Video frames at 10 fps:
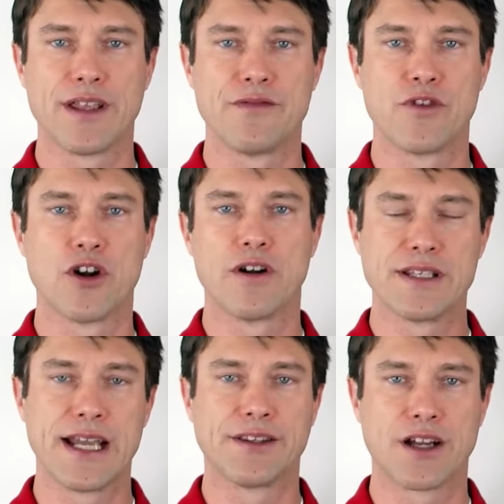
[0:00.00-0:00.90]
the inverter and
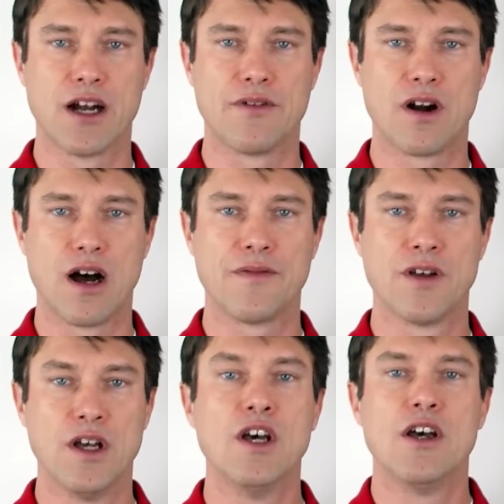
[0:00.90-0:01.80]
take the cover off.
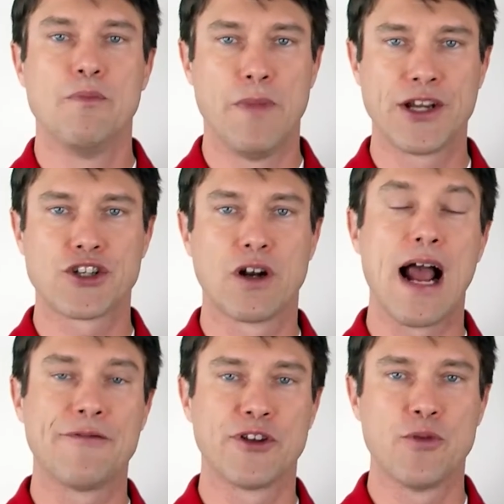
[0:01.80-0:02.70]
Make sure
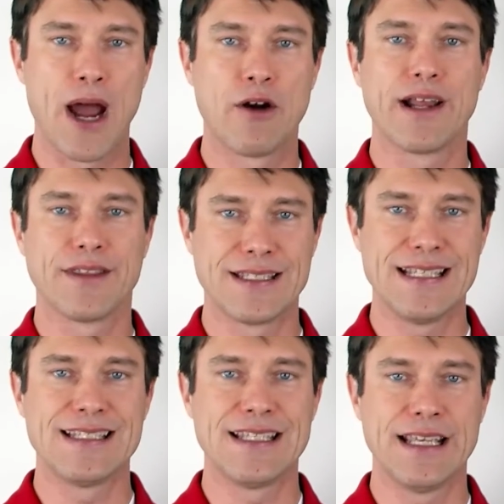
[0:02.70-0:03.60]
after you power down the
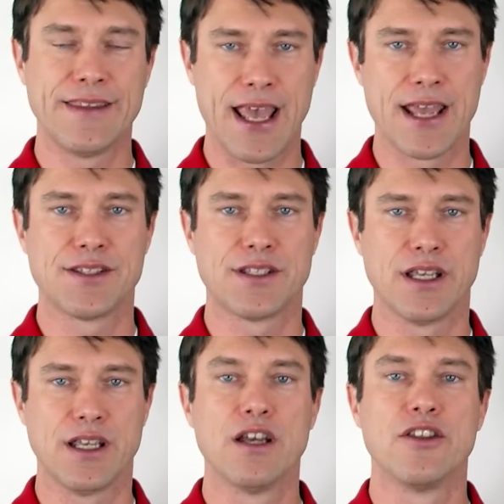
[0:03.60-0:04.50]
DC and the
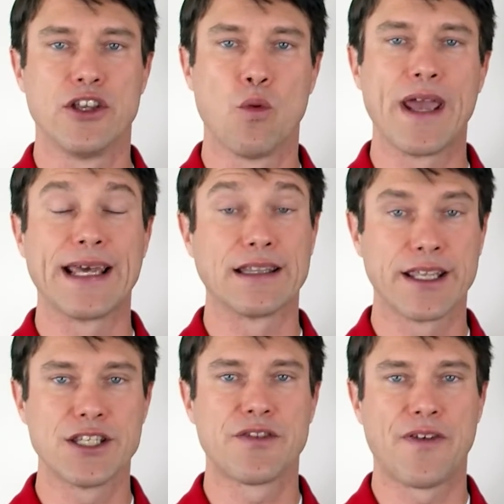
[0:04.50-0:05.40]
AC that you wait at
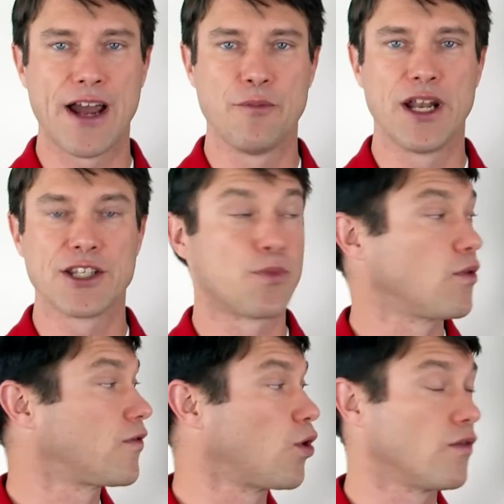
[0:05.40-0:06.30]
least five minutes
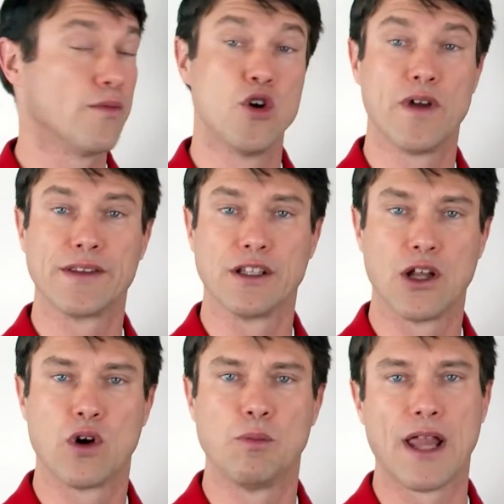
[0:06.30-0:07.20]
before removing the
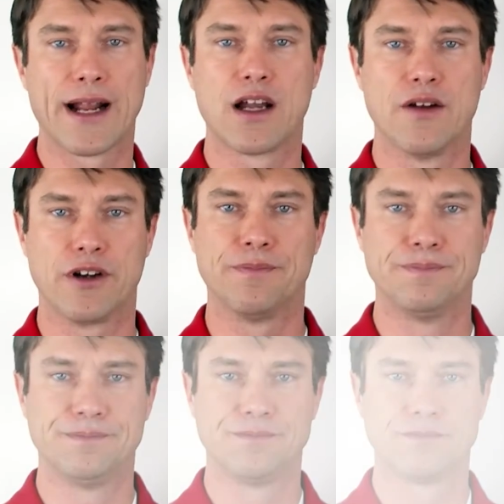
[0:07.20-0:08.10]
lower black cover.
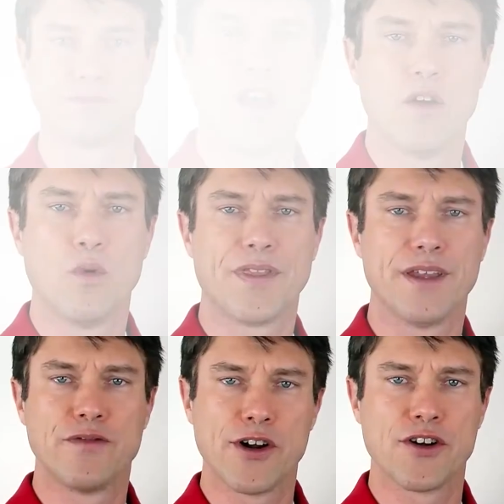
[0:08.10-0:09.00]
With the
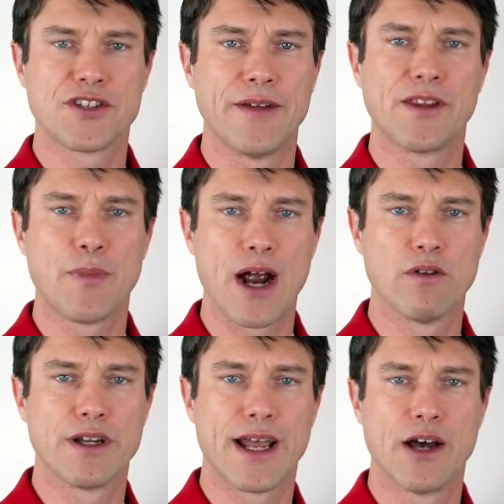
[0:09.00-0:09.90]
inverter safely
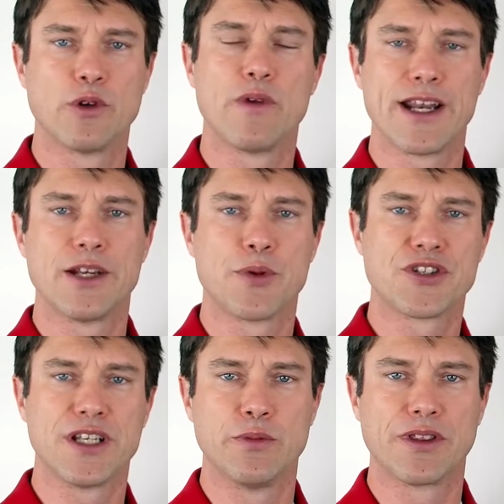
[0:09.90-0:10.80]
powered down, we're ready to
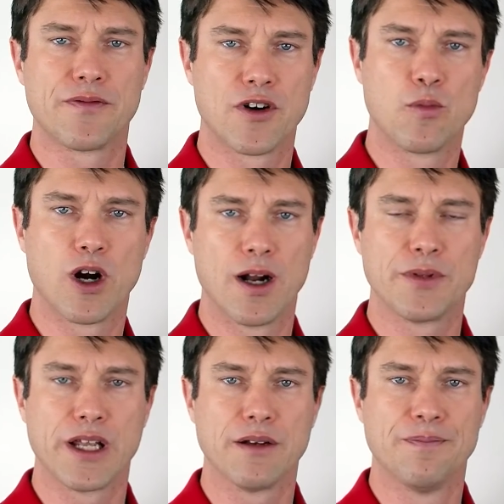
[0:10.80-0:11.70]
proceed with the firmware
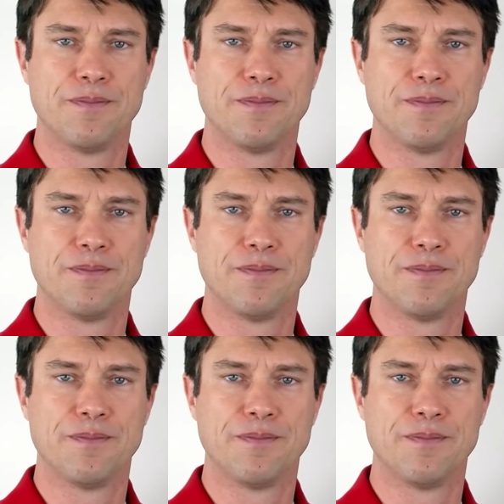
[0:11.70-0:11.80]
update.